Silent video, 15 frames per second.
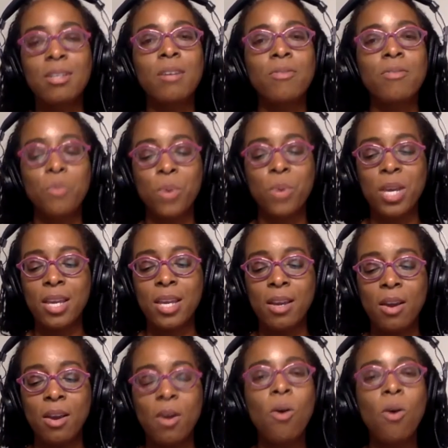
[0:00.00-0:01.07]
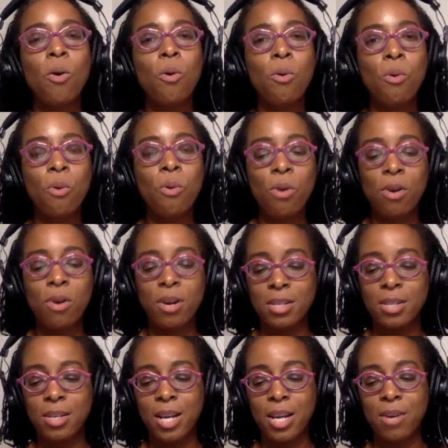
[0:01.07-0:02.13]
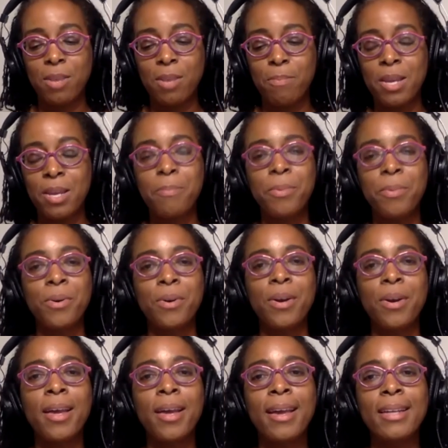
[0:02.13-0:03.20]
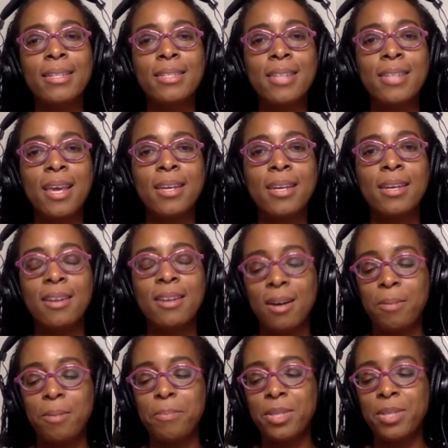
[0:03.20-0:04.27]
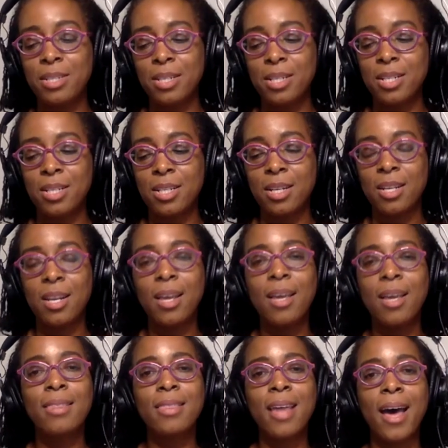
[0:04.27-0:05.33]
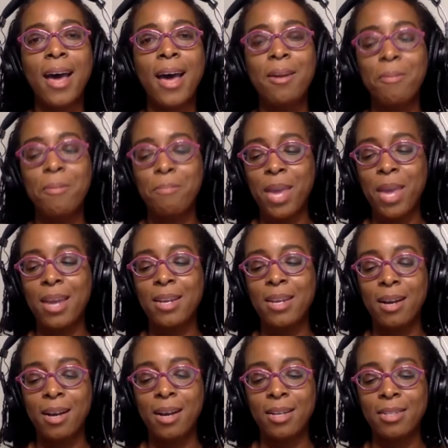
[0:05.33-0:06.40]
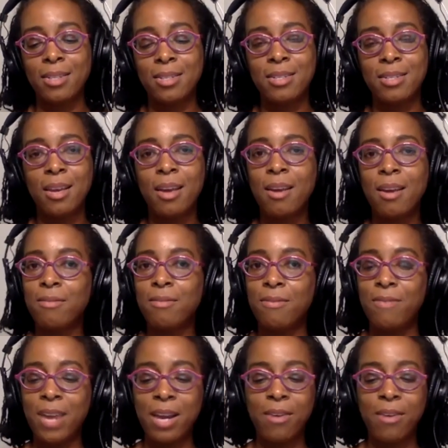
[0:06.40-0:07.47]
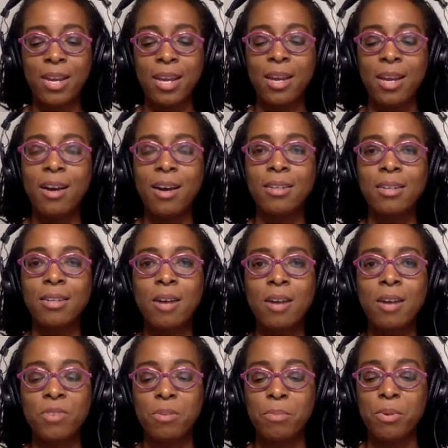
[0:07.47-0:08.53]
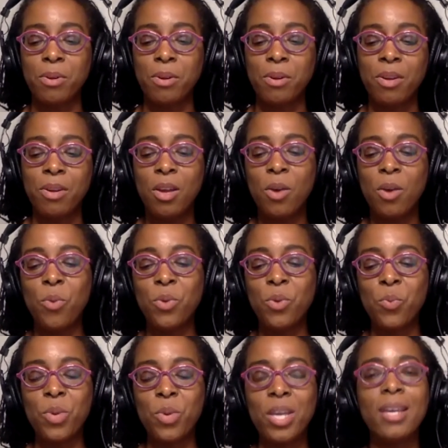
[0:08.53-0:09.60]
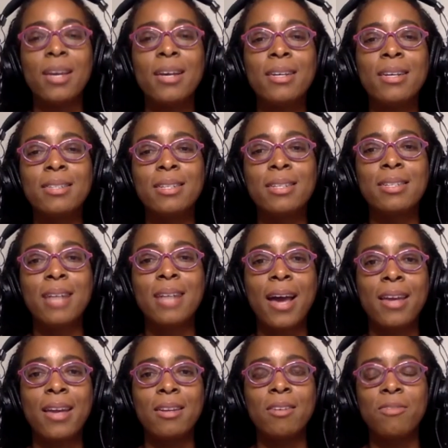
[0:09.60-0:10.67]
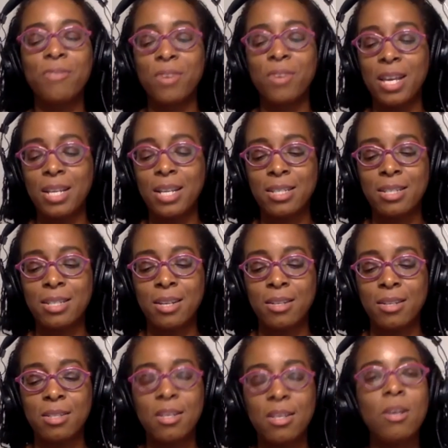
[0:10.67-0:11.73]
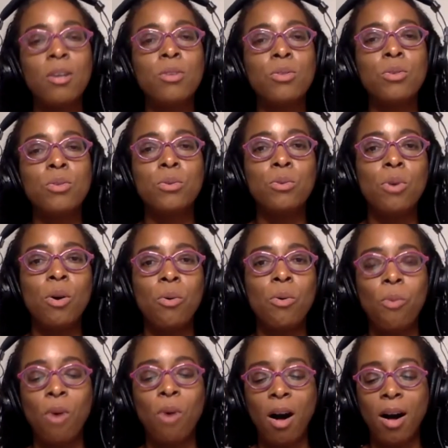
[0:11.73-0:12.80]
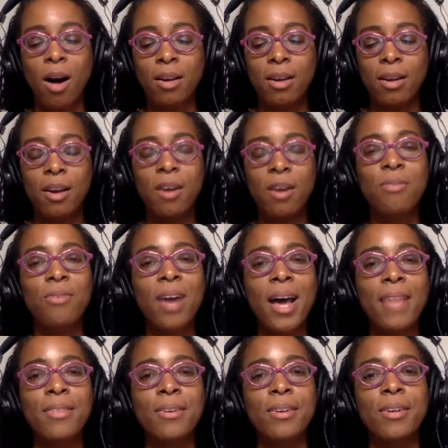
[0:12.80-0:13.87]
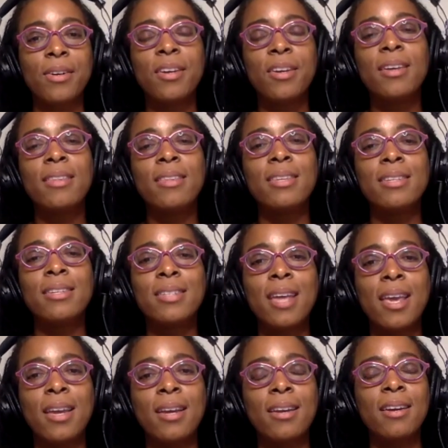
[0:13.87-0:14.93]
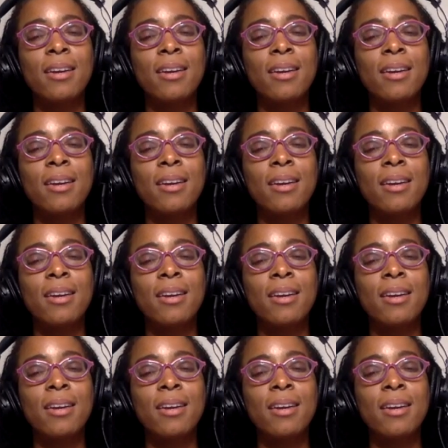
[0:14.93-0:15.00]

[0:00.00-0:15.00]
of we ordinary people had taken a position that made us very uncomfortable when we decided, for instance, to walk rather than take